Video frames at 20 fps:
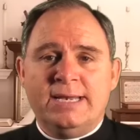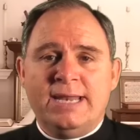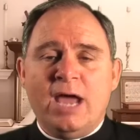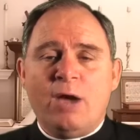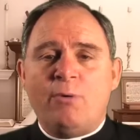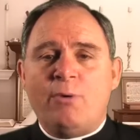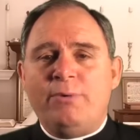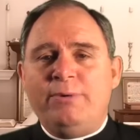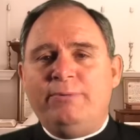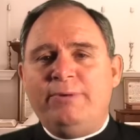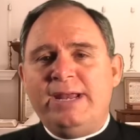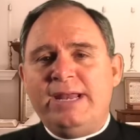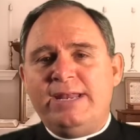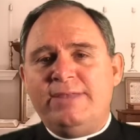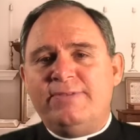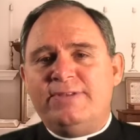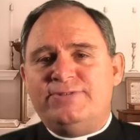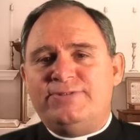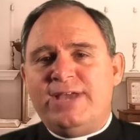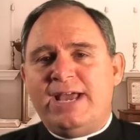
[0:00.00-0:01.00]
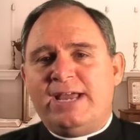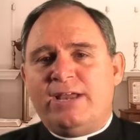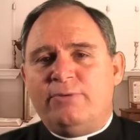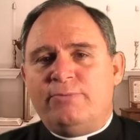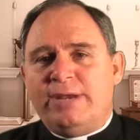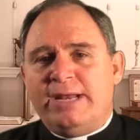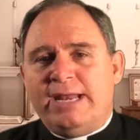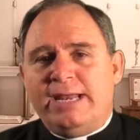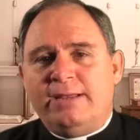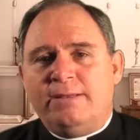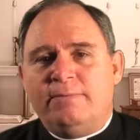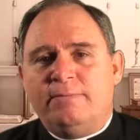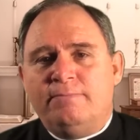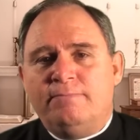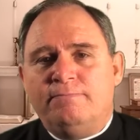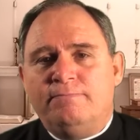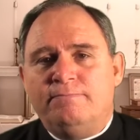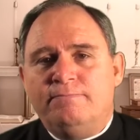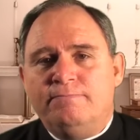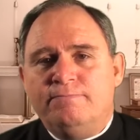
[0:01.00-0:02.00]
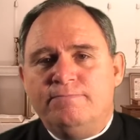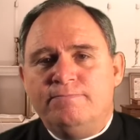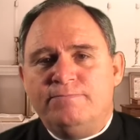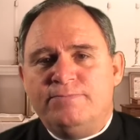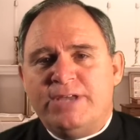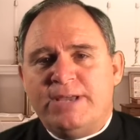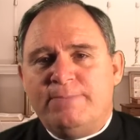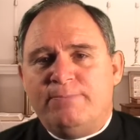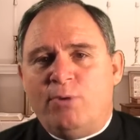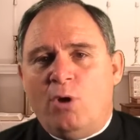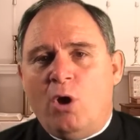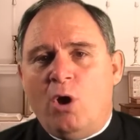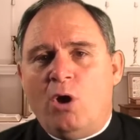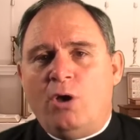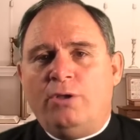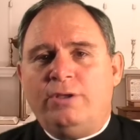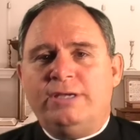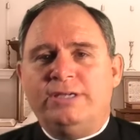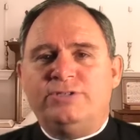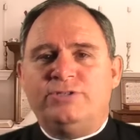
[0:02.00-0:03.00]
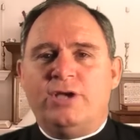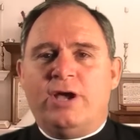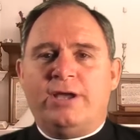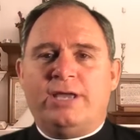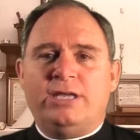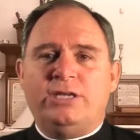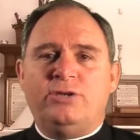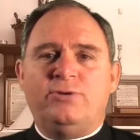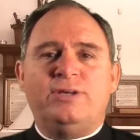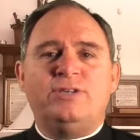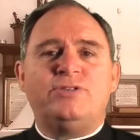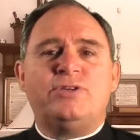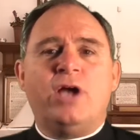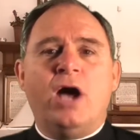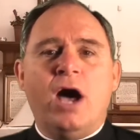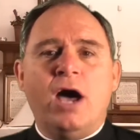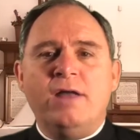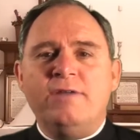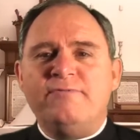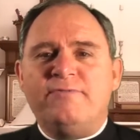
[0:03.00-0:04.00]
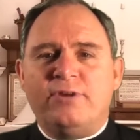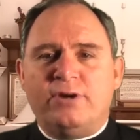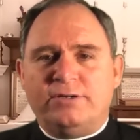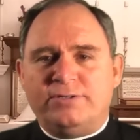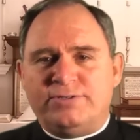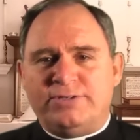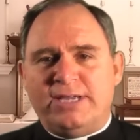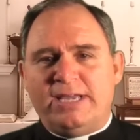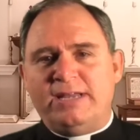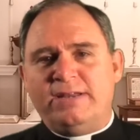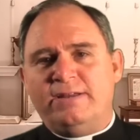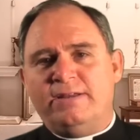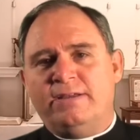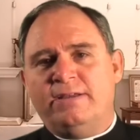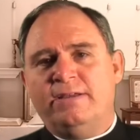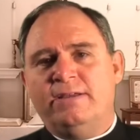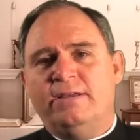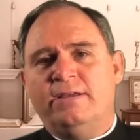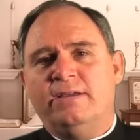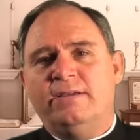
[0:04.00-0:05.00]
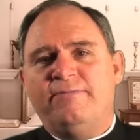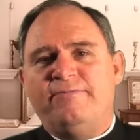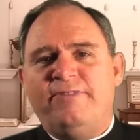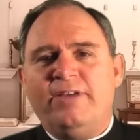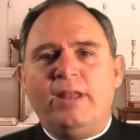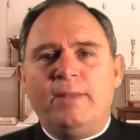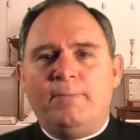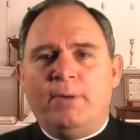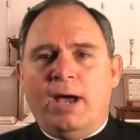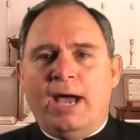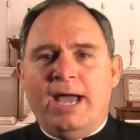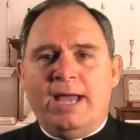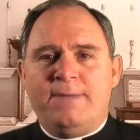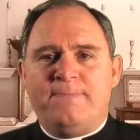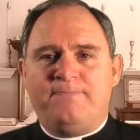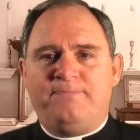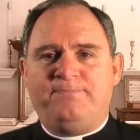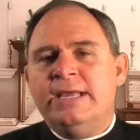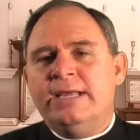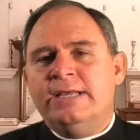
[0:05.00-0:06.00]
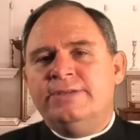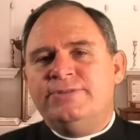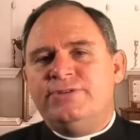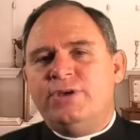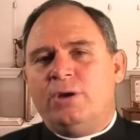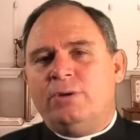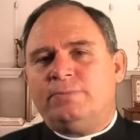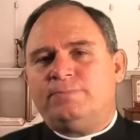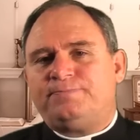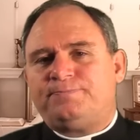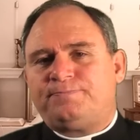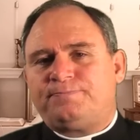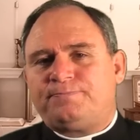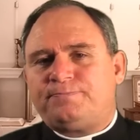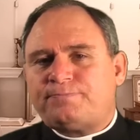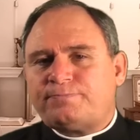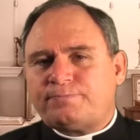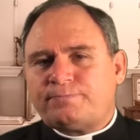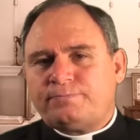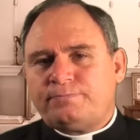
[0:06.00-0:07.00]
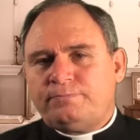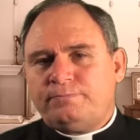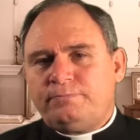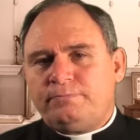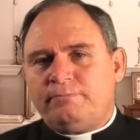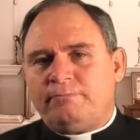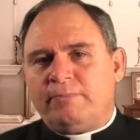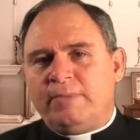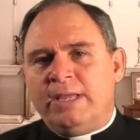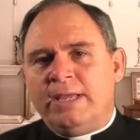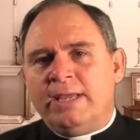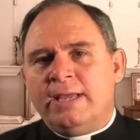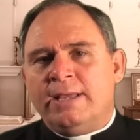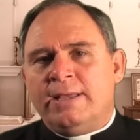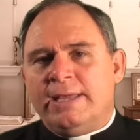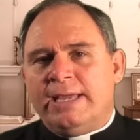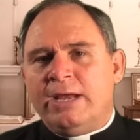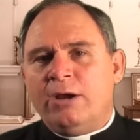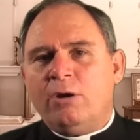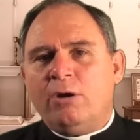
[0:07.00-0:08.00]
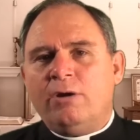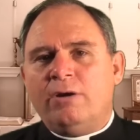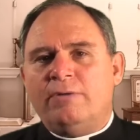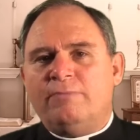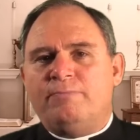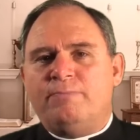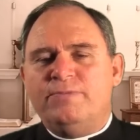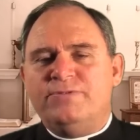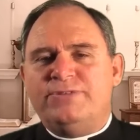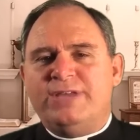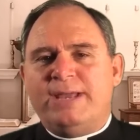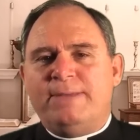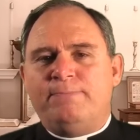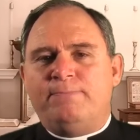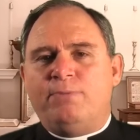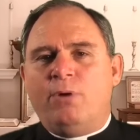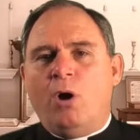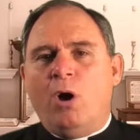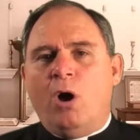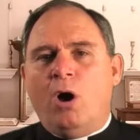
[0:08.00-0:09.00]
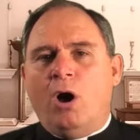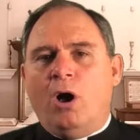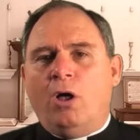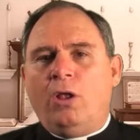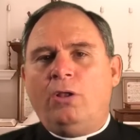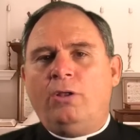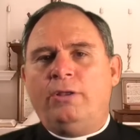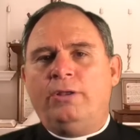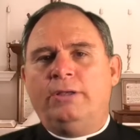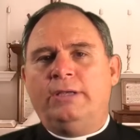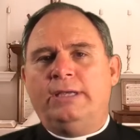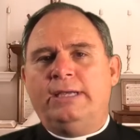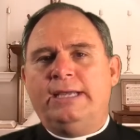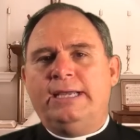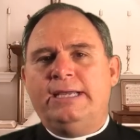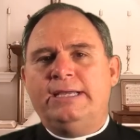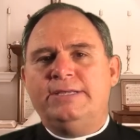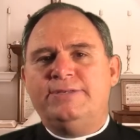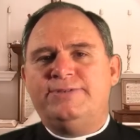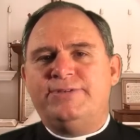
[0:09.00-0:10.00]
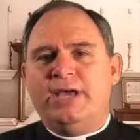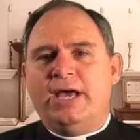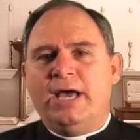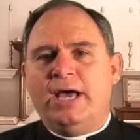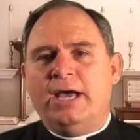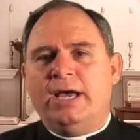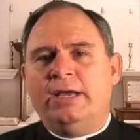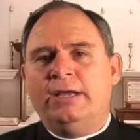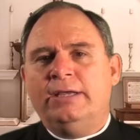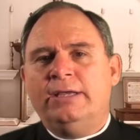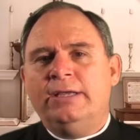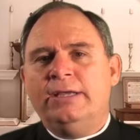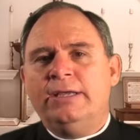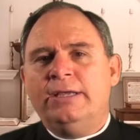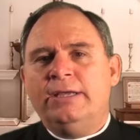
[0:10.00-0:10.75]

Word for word: Now, when we read in the second reading, St. Paul is talking to his converts in Philippi. So here, St. Paul is, uh,